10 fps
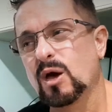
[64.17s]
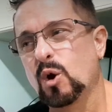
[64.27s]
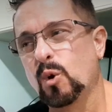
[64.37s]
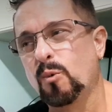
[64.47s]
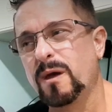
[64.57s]

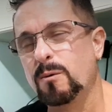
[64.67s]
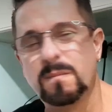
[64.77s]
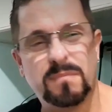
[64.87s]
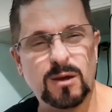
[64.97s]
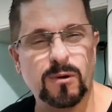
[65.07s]
we
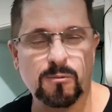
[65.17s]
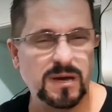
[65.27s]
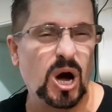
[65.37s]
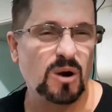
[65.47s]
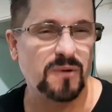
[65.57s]
would be where
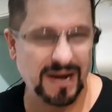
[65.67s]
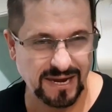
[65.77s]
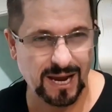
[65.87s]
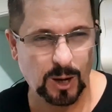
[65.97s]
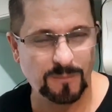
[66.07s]
we are right
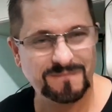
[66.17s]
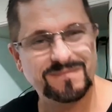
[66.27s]
now.